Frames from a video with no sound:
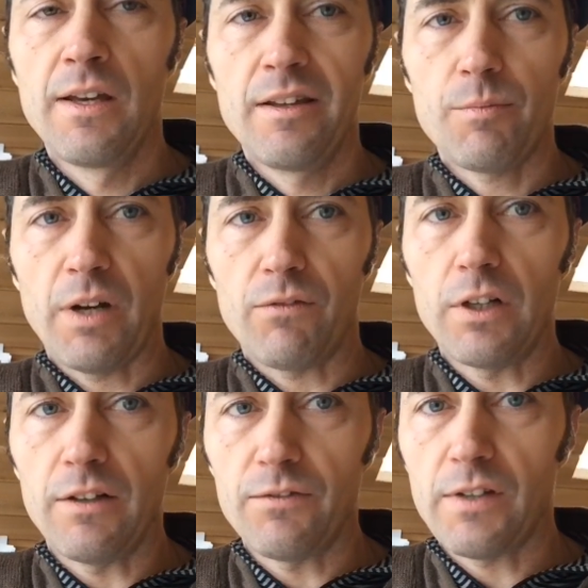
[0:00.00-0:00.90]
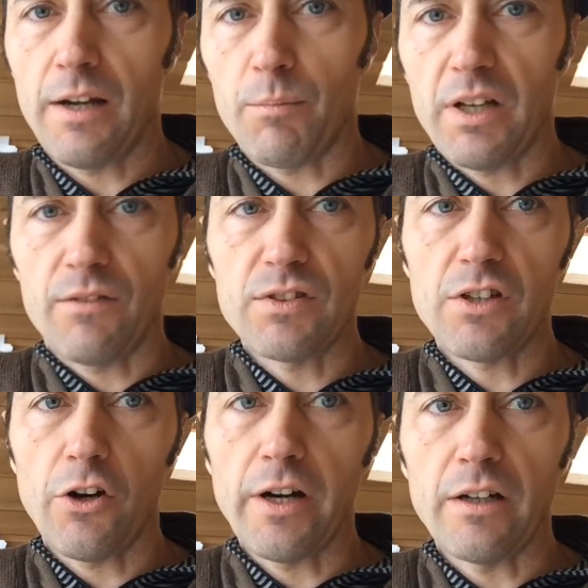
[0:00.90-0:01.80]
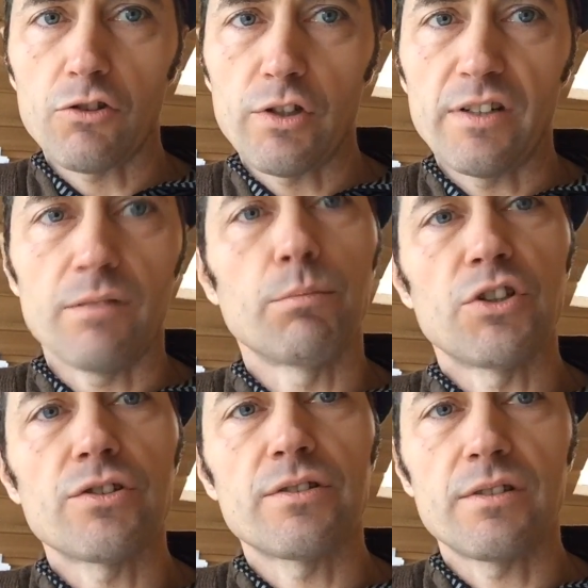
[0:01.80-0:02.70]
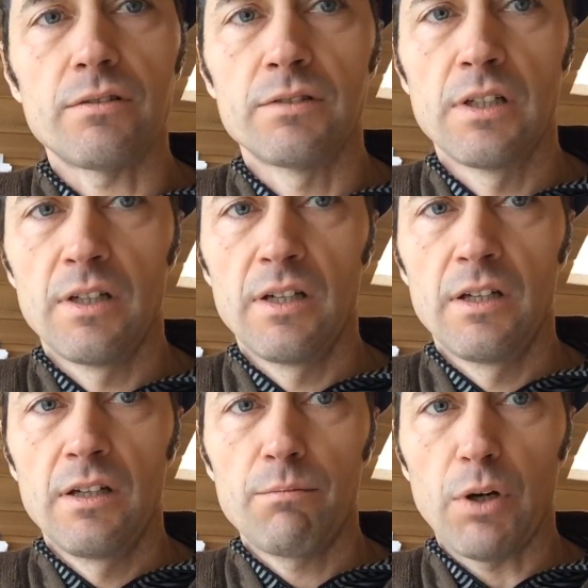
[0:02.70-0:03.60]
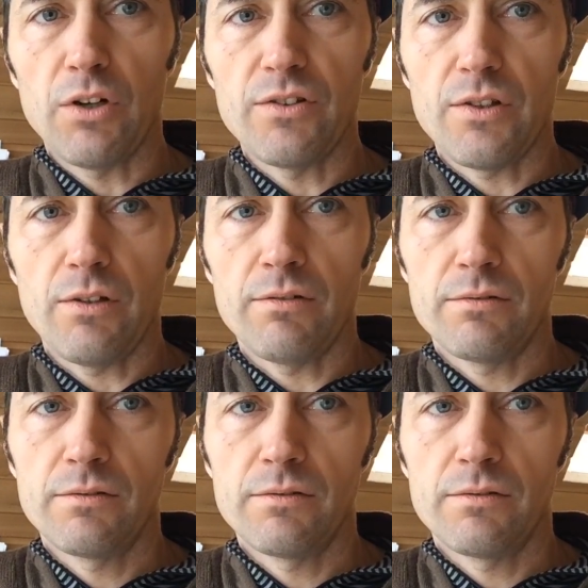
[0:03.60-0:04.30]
Spend a lot of time kind of staring at trees and bushes and birds and